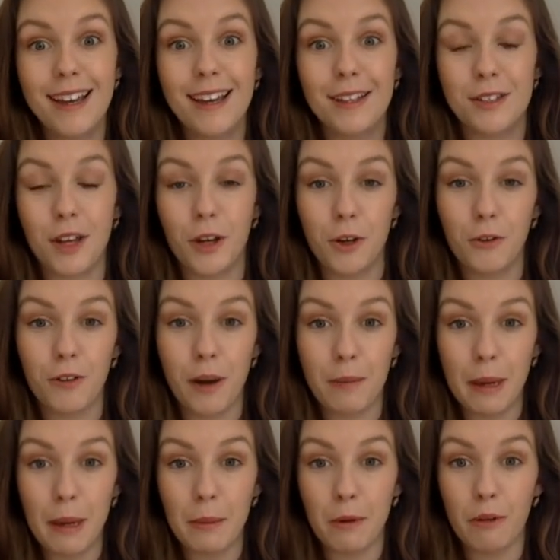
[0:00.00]
So you'll find
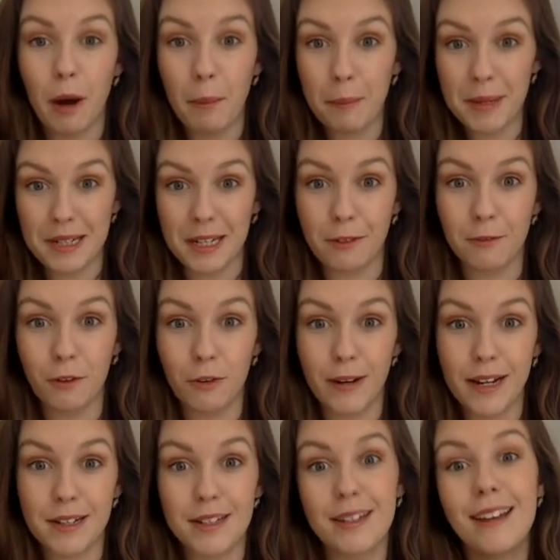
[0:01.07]
people are bidding for
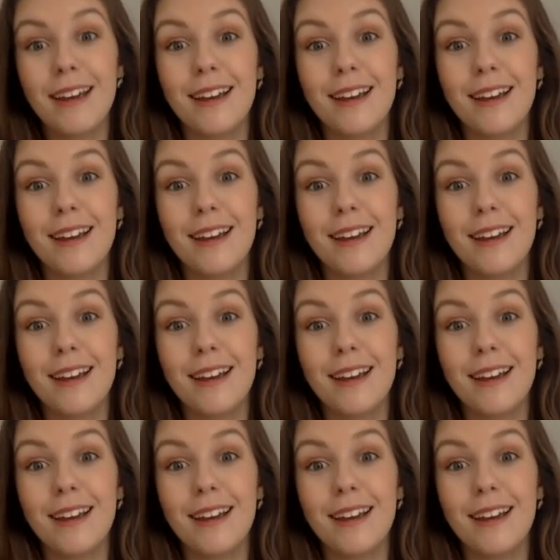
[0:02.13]
it.